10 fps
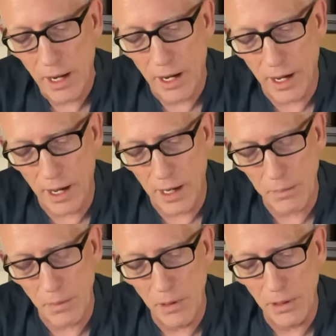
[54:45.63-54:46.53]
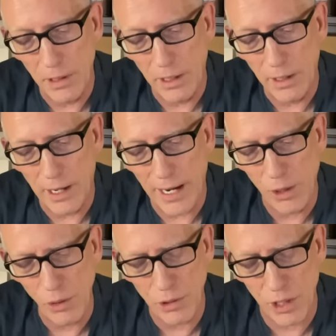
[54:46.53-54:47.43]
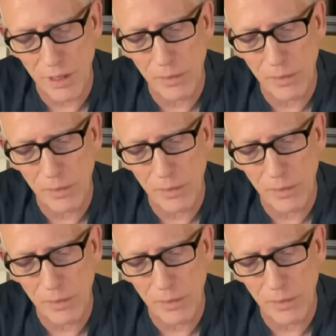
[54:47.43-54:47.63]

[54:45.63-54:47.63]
I don't talk